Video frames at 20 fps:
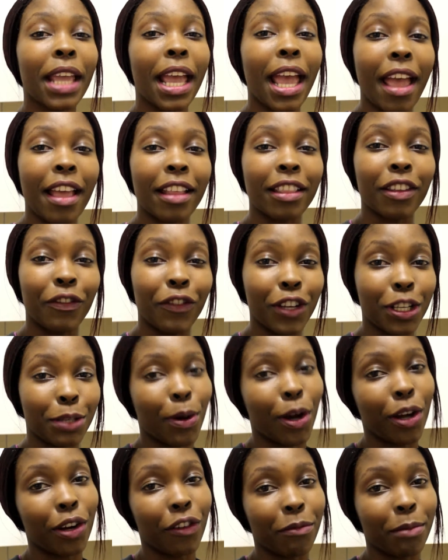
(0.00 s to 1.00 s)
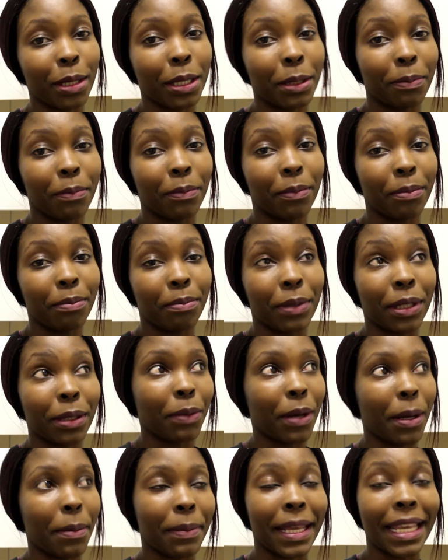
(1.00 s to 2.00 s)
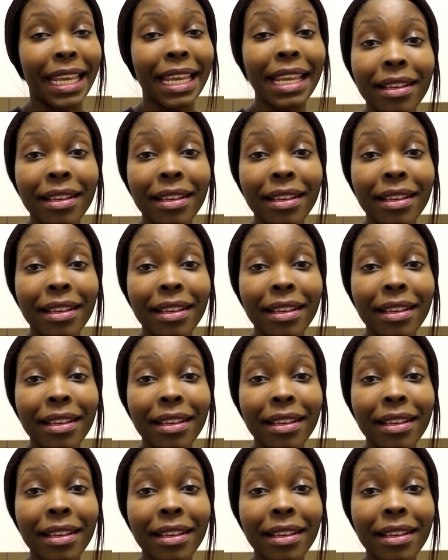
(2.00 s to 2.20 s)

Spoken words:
and the first part of meal prepping